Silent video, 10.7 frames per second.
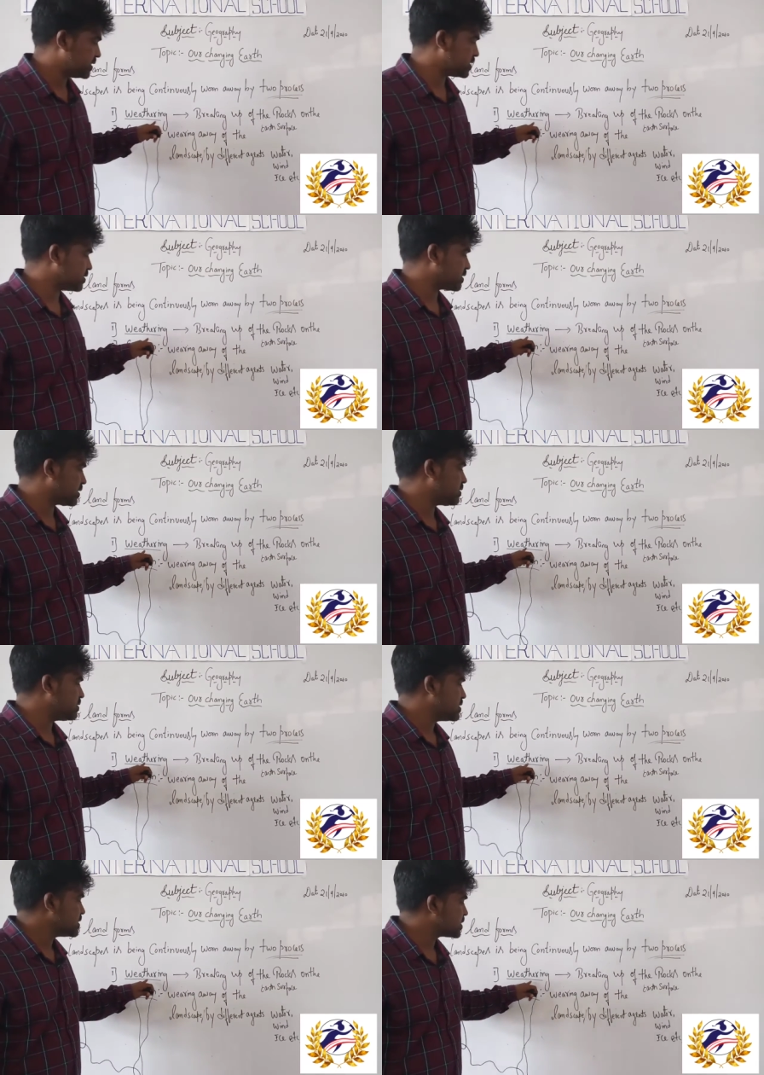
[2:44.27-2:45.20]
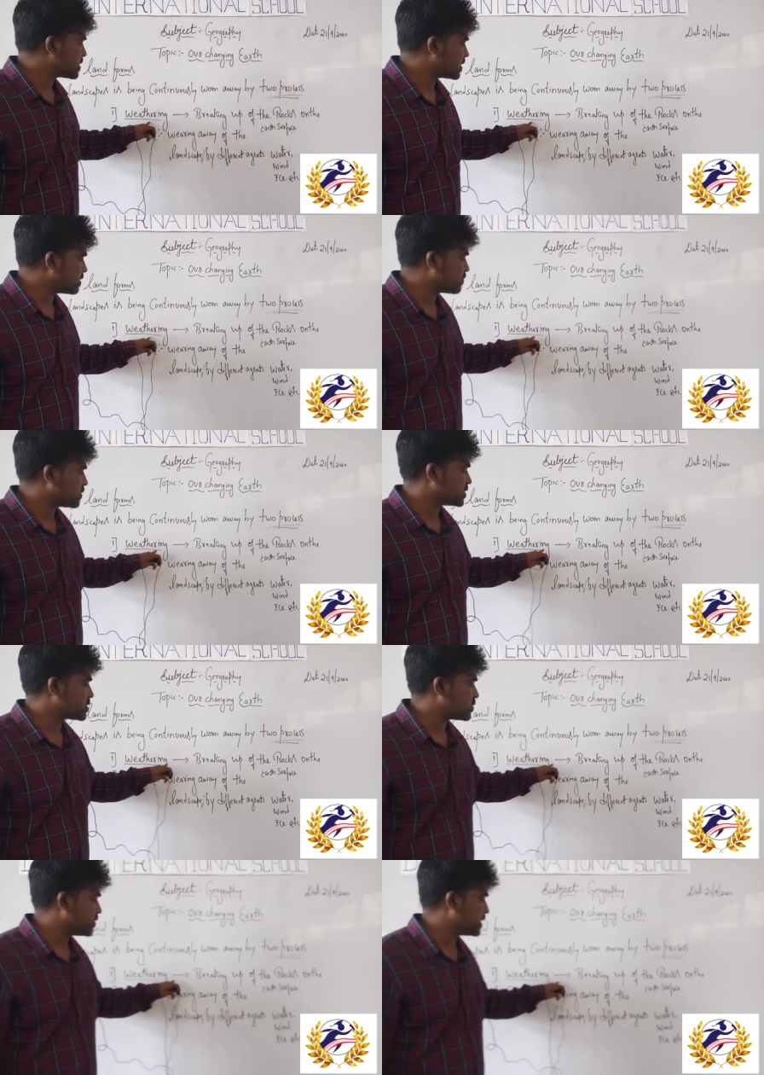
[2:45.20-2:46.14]
It is not a sudden force.
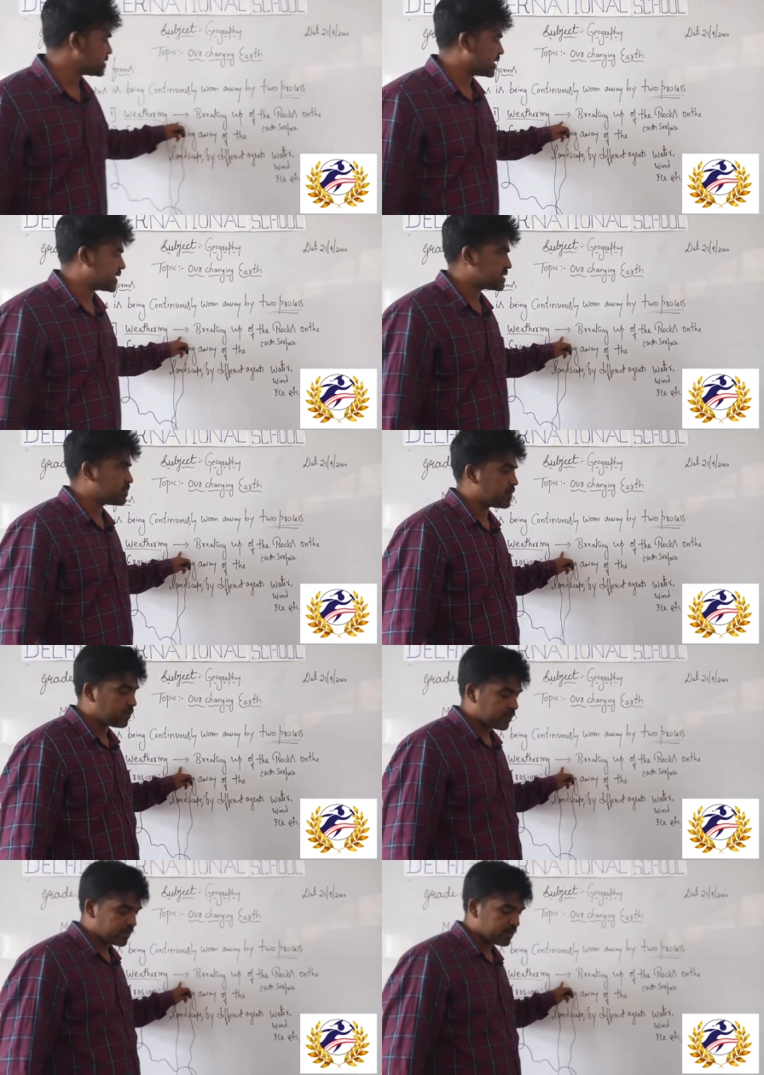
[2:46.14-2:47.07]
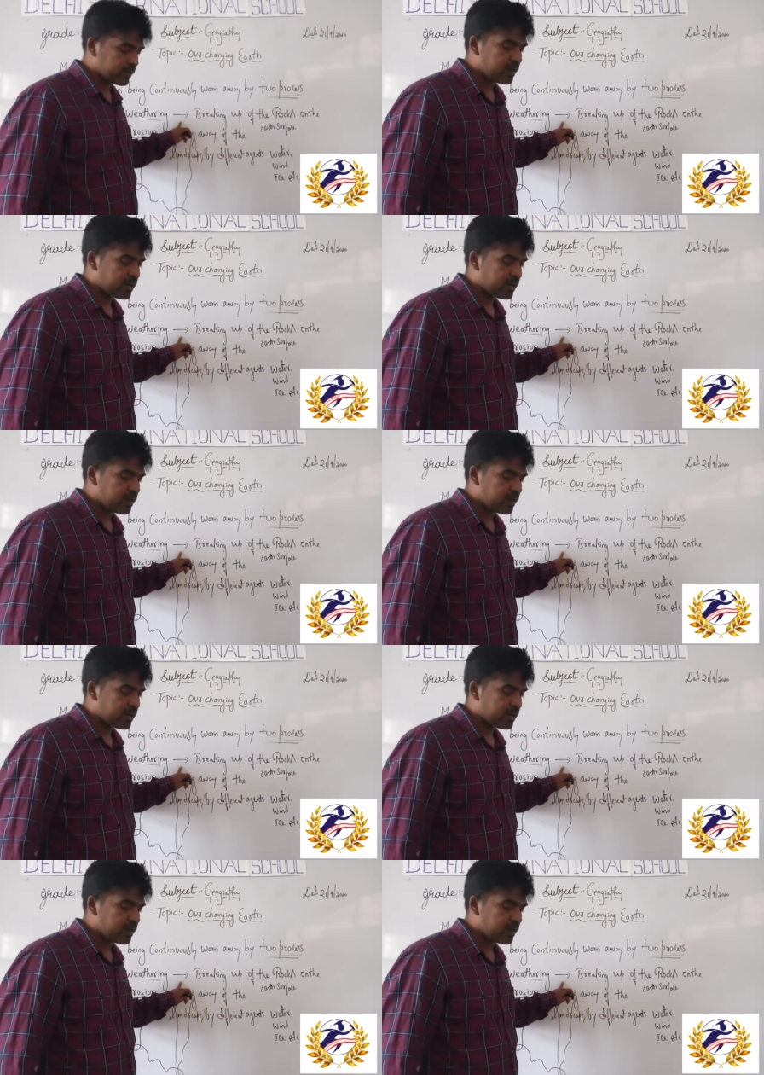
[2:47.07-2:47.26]
So it is an example for